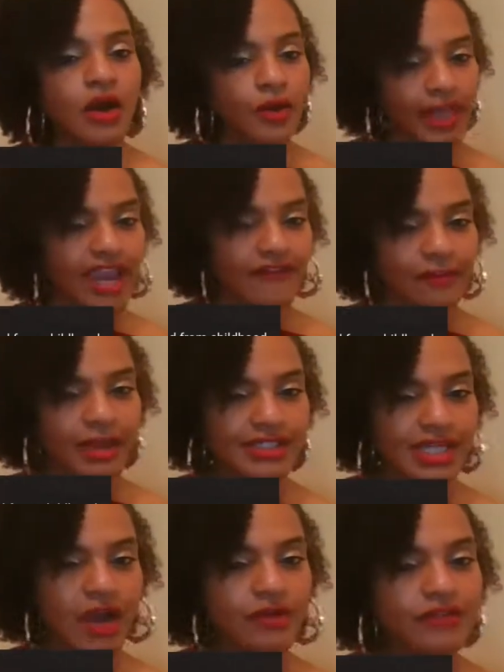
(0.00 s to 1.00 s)
okay for my
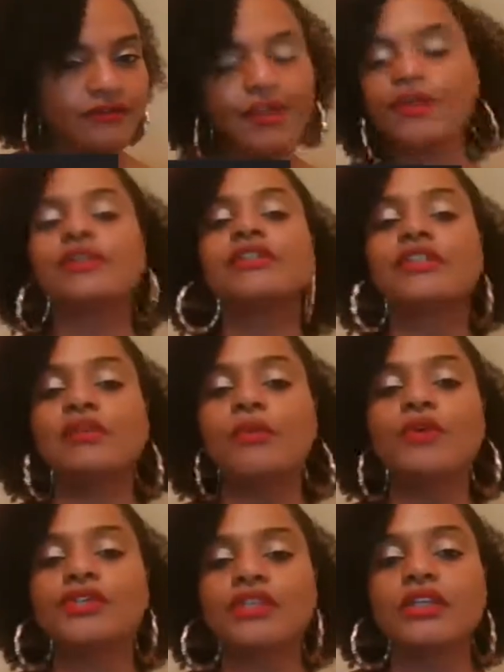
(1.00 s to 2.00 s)
child to fear, or is this
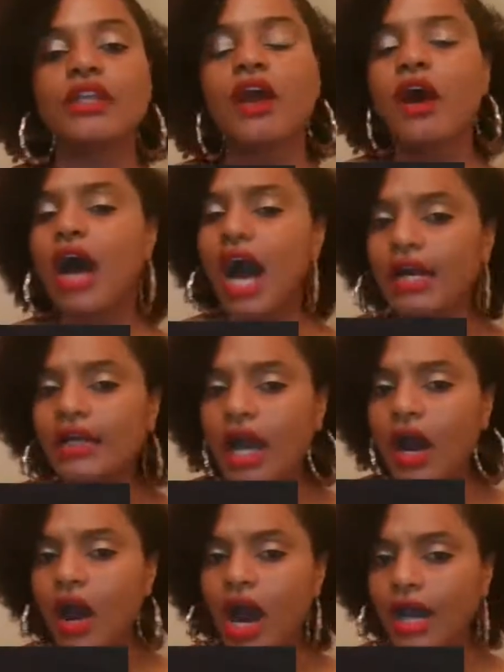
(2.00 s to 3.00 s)
emotion
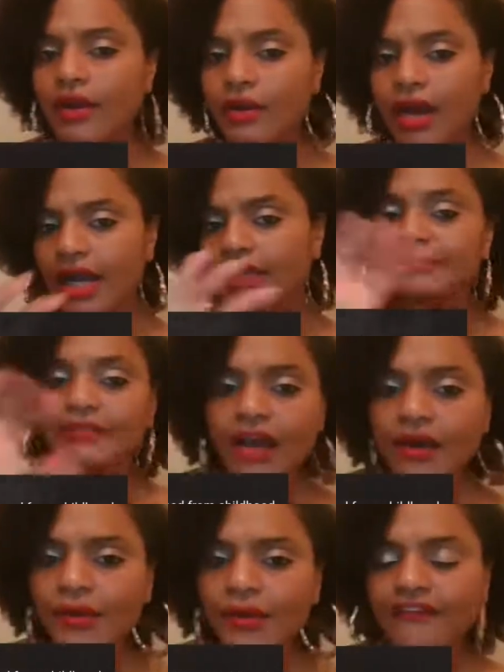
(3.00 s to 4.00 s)

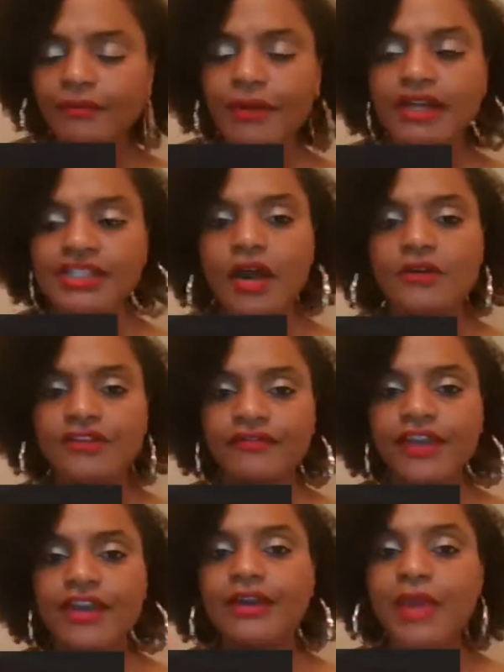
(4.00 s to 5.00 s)
not okay for my child to fear?